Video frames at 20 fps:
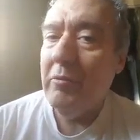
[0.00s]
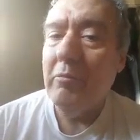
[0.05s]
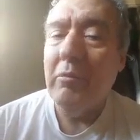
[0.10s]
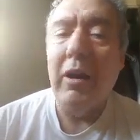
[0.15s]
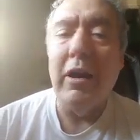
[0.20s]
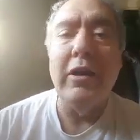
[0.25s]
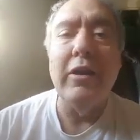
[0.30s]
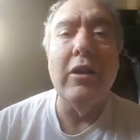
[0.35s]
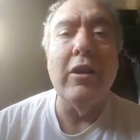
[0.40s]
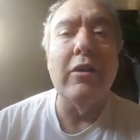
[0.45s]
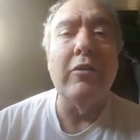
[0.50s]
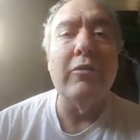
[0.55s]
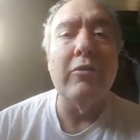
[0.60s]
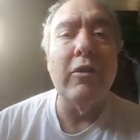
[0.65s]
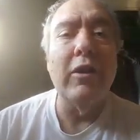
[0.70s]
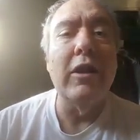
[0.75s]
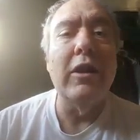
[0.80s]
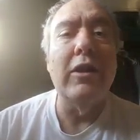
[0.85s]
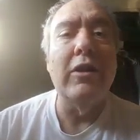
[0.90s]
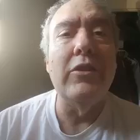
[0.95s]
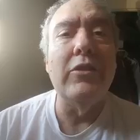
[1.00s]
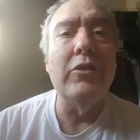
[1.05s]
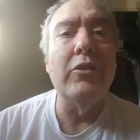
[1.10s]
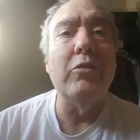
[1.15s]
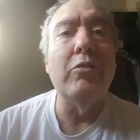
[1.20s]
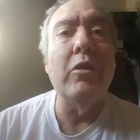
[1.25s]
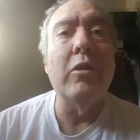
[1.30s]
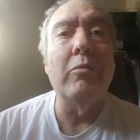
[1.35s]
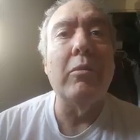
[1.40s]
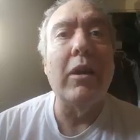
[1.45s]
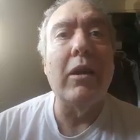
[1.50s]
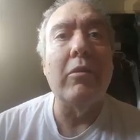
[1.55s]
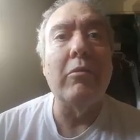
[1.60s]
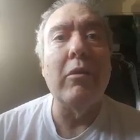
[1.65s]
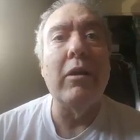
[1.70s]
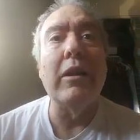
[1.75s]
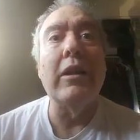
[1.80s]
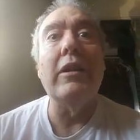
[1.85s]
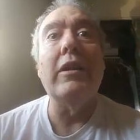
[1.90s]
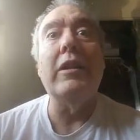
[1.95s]
my young friends who are about
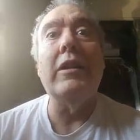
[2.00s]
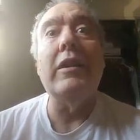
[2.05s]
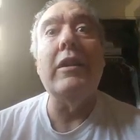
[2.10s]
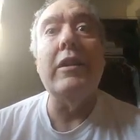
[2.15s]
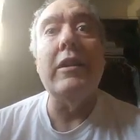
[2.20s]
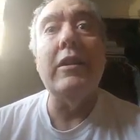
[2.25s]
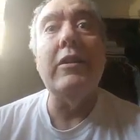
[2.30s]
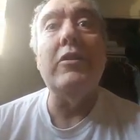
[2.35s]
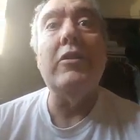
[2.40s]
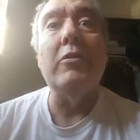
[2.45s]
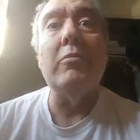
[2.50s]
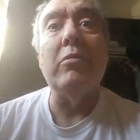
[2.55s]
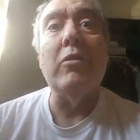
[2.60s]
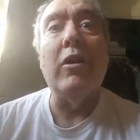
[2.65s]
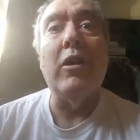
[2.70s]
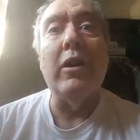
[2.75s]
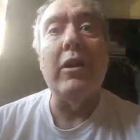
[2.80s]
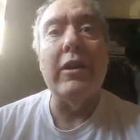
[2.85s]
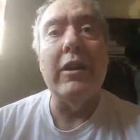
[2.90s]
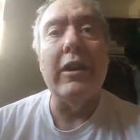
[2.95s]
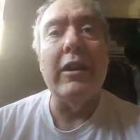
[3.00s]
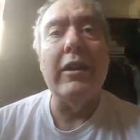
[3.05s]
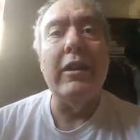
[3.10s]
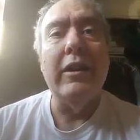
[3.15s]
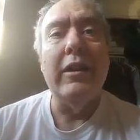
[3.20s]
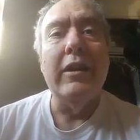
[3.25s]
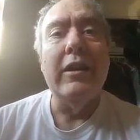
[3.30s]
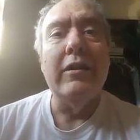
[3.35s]
ready to get into blogging